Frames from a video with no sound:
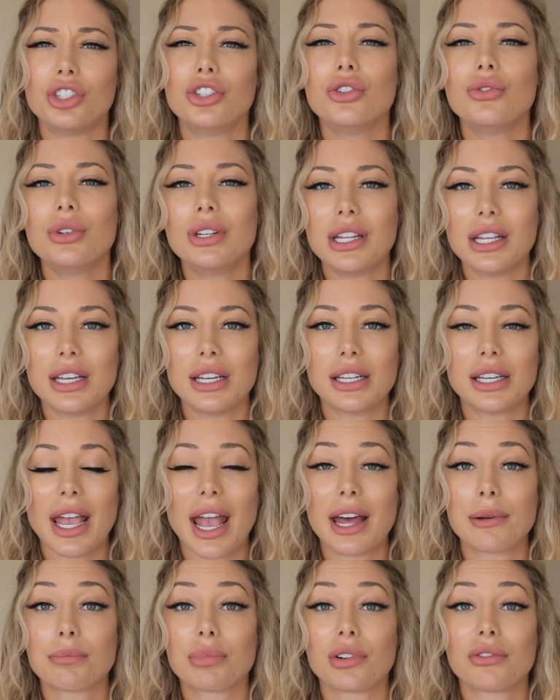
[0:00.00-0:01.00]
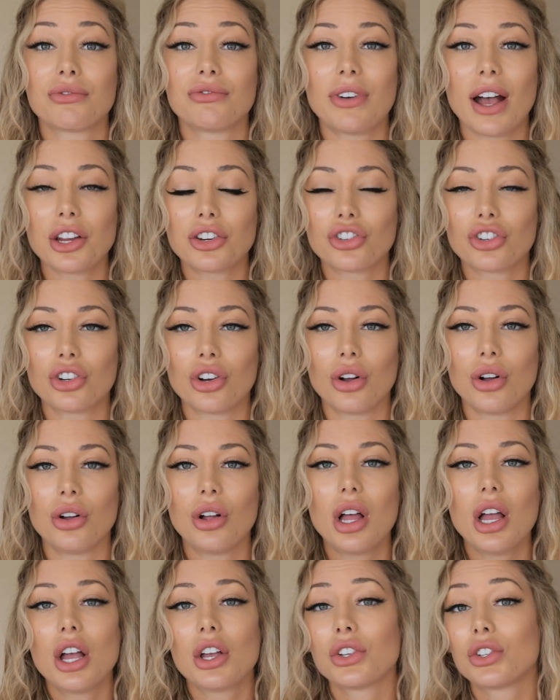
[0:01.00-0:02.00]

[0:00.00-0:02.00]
unique and professional